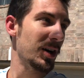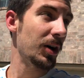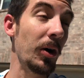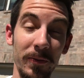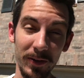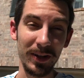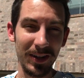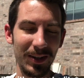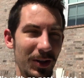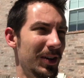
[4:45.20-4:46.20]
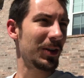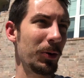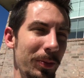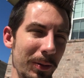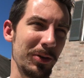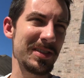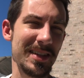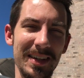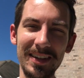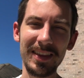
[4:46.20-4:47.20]
Hopefully, you won't be able to
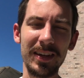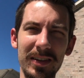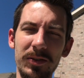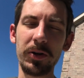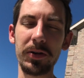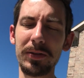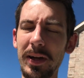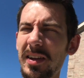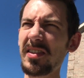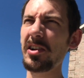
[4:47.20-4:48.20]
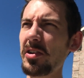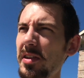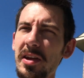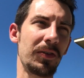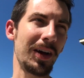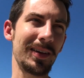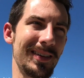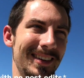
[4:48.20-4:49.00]
see anything, or I guess hear anything, right?